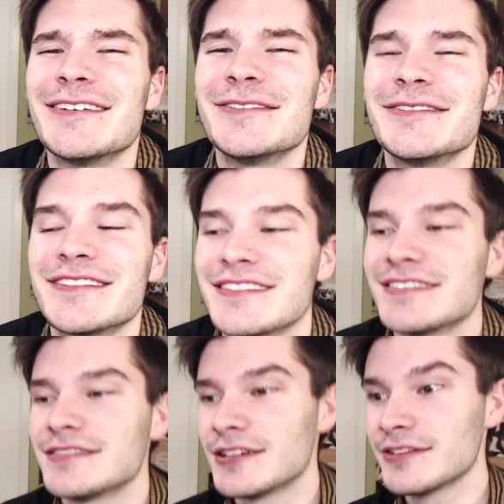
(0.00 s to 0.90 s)
out.
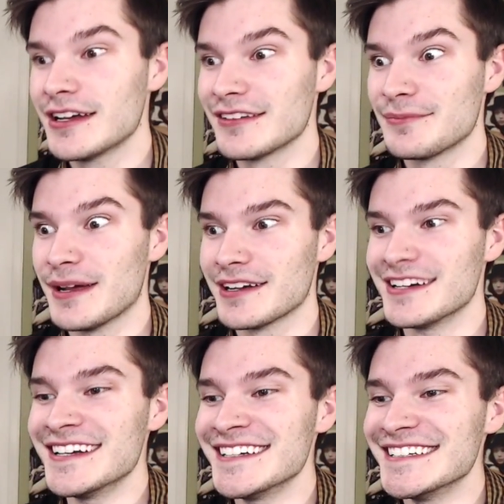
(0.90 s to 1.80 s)
Okay, it's
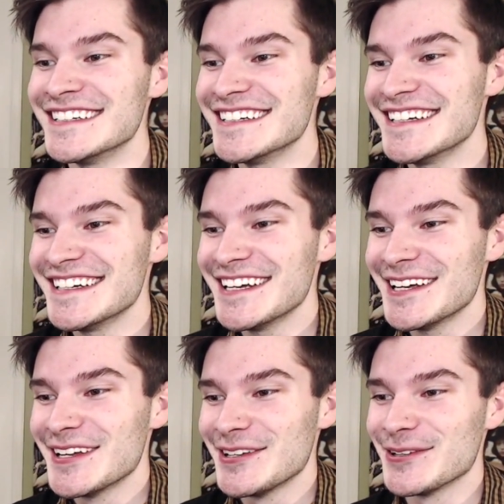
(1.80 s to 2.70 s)
back.
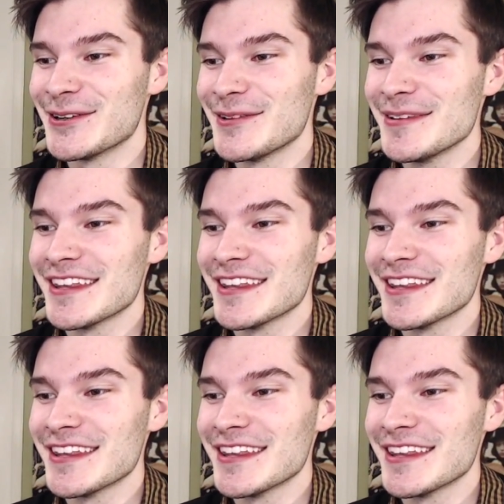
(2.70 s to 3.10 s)
You know what I